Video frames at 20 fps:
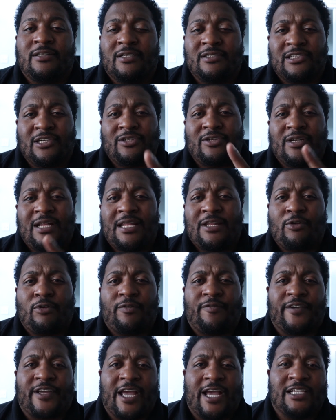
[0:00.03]
Turn on that
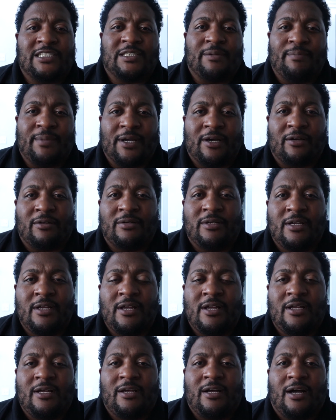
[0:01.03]
notification bell
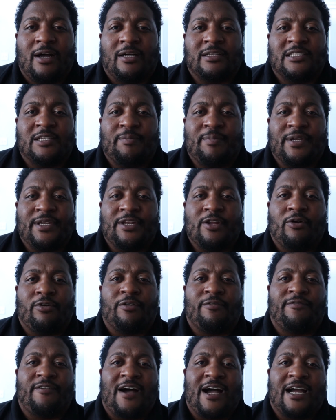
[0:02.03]
to be
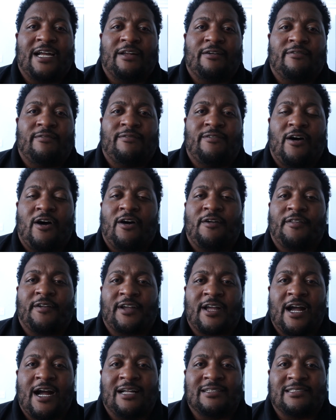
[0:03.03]
notified of all the
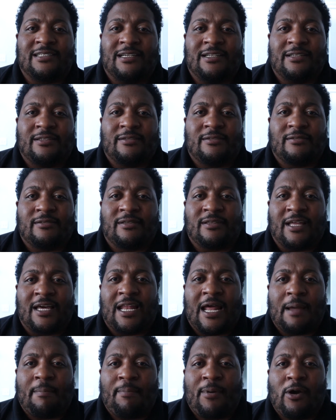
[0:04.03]
content that
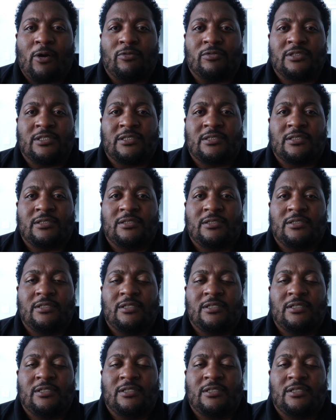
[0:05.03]
I post.